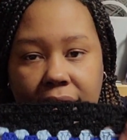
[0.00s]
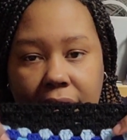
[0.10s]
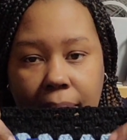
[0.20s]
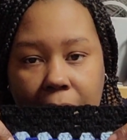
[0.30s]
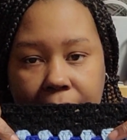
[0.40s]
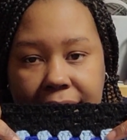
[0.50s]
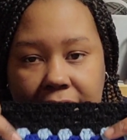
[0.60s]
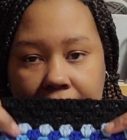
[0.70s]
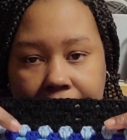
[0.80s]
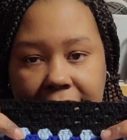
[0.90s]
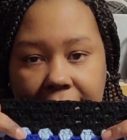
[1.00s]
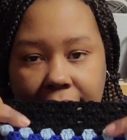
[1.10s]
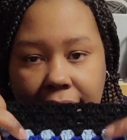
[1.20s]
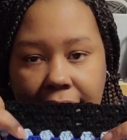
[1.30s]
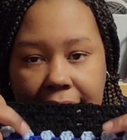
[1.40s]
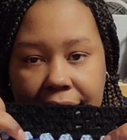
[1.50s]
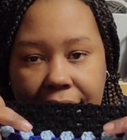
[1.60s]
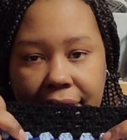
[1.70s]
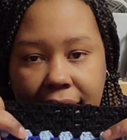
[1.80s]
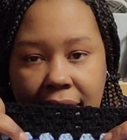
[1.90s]
the month stopped
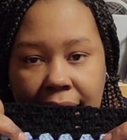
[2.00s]
here,